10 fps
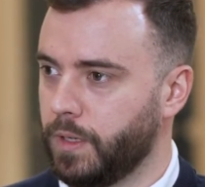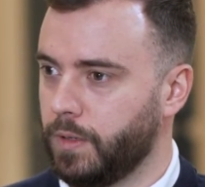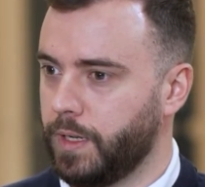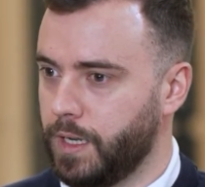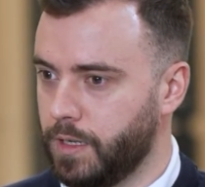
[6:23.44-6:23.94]

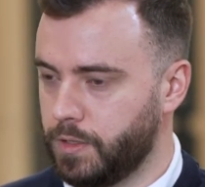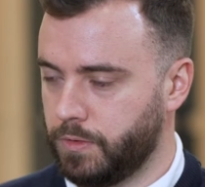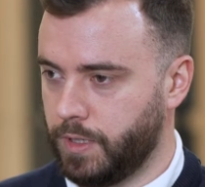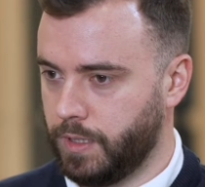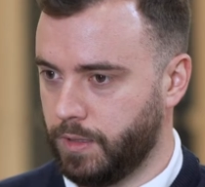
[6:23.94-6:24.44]

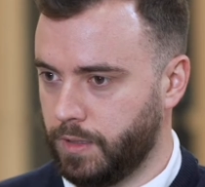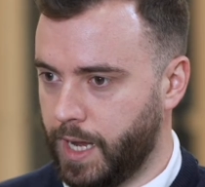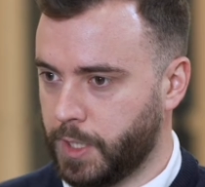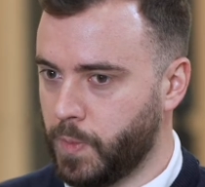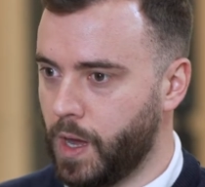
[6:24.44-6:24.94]
industry
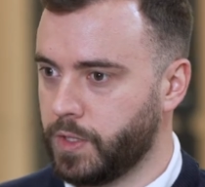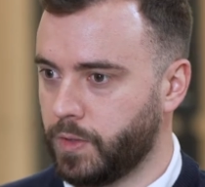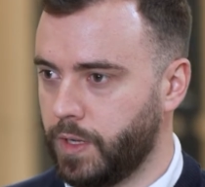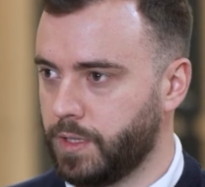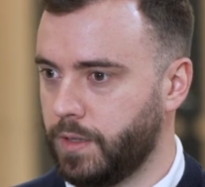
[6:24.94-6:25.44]
experts
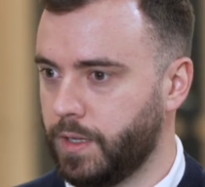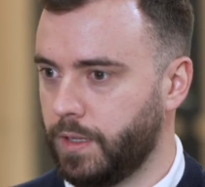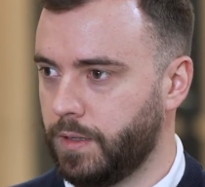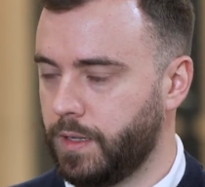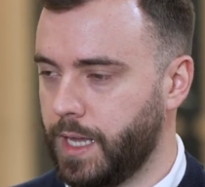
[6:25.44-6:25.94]
on this, I think
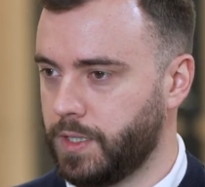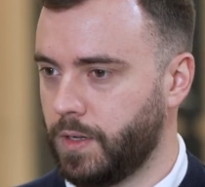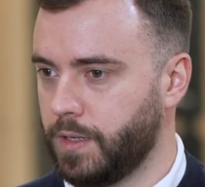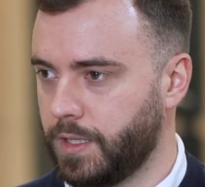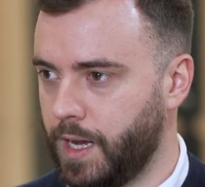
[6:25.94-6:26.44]
they're
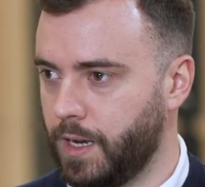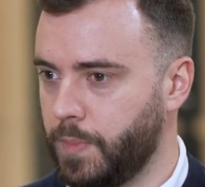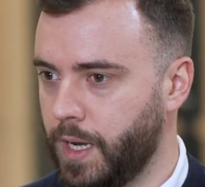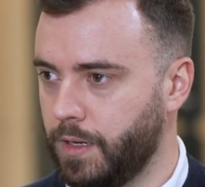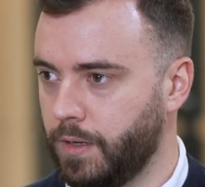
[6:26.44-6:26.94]
starting to get an
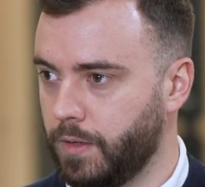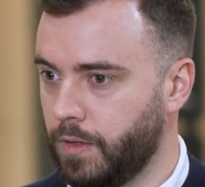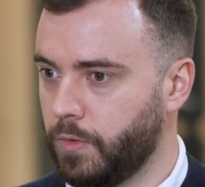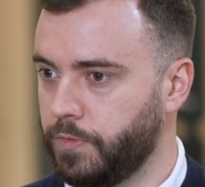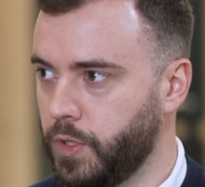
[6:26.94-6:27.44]
opinion
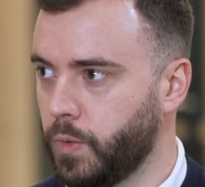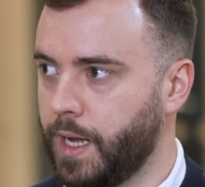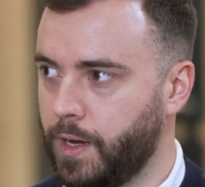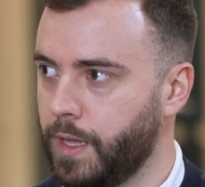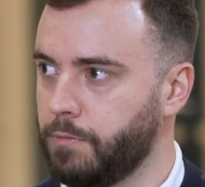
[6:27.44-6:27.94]
or view on
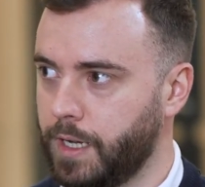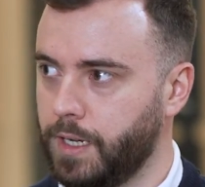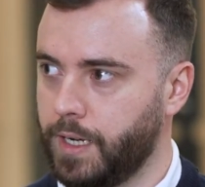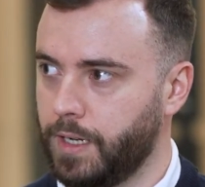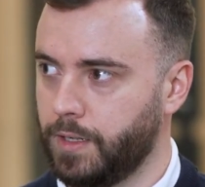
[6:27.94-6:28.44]
how they
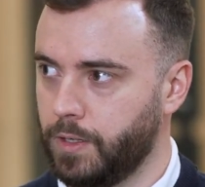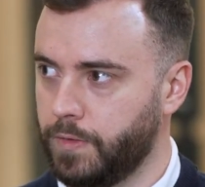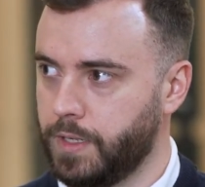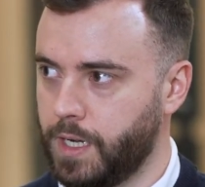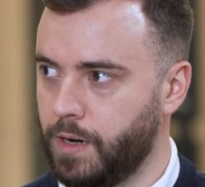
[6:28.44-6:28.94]
regulate a lot of
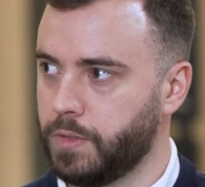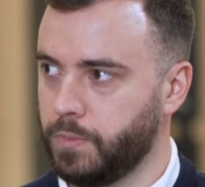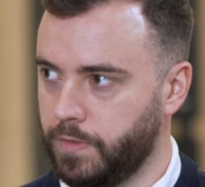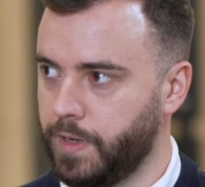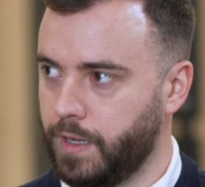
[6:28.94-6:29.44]
these areas and
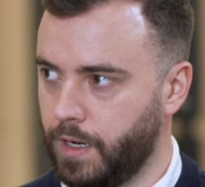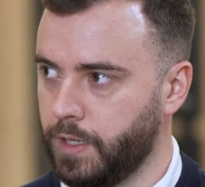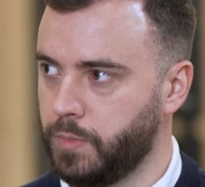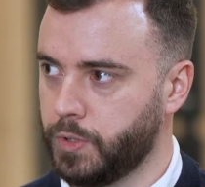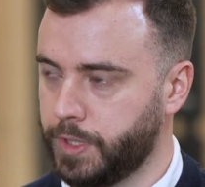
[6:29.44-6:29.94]
prevent that
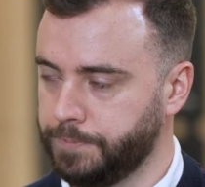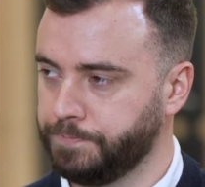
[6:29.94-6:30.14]
greenwashing.